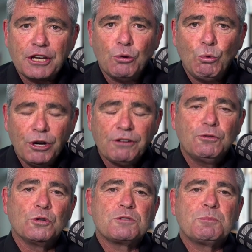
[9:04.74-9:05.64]
their
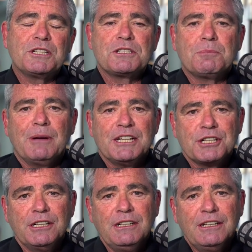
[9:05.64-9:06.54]
workforce
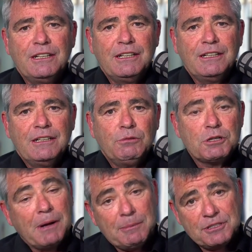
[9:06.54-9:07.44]
participation,
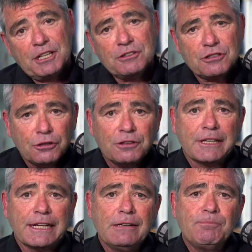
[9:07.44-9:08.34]
which may be seen as a good
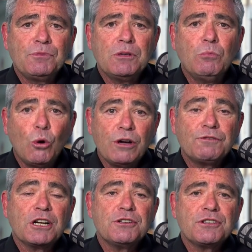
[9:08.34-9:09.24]
thing, more
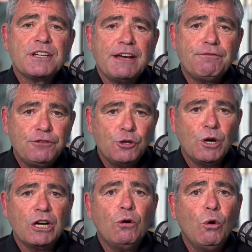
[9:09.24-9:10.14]
have chosen to have
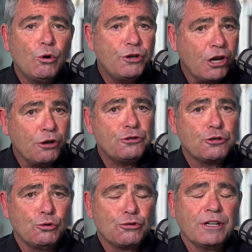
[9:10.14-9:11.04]
fewer or no
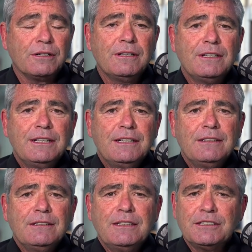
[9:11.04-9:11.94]
children.
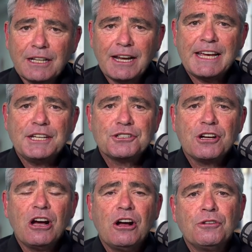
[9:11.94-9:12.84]
And delaying
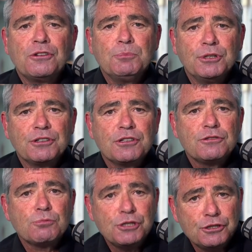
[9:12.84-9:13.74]
childbirth
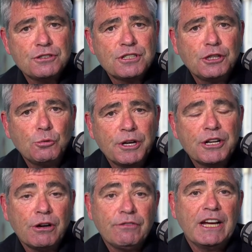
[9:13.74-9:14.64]
is reducing the
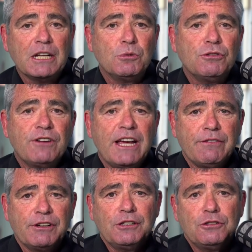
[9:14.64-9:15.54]
window available for
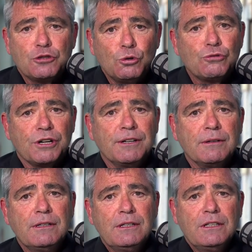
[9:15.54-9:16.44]
having
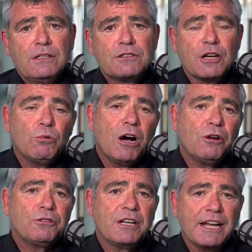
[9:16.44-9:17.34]
children. So
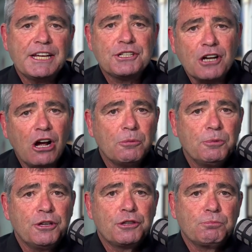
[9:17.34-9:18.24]
while delayed
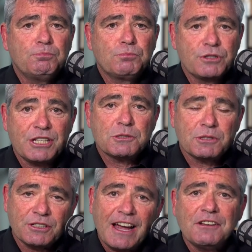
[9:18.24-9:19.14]
childbirth presents
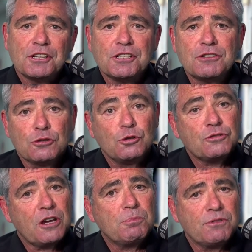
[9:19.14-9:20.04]
advantages, it
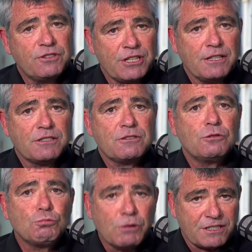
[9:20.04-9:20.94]
also presents
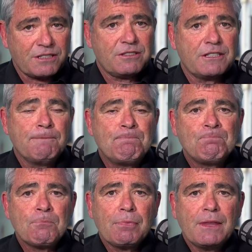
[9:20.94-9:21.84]
risks,
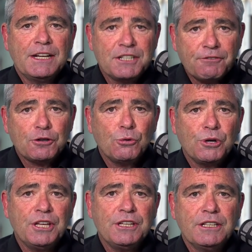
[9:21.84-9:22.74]
a
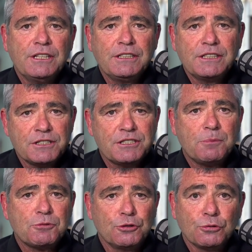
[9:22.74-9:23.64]
difficulty in
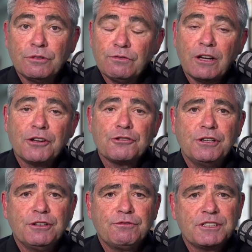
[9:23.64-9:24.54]
conception or
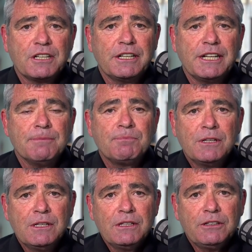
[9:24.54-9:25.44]
involuntary infertility.
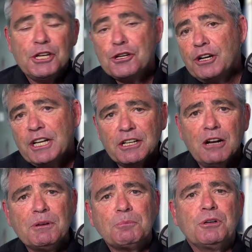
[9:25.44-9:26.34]
Then you've got
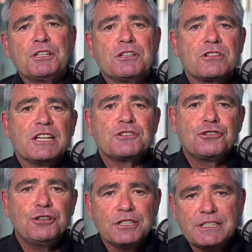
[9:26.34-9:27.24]
economic pressures like
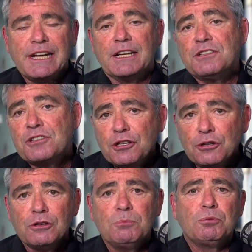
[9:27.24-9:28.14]
student debt,
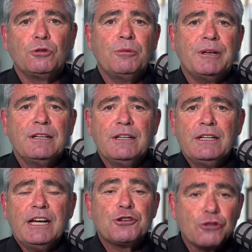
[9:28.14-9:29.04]
insecure employment,
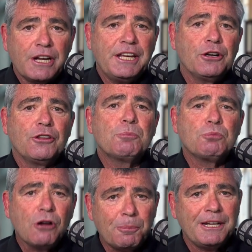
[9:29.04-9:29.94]
and trying to get on the
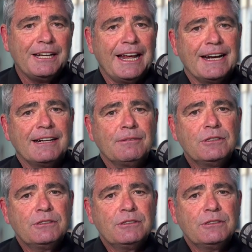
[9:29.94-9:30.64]
property ladder,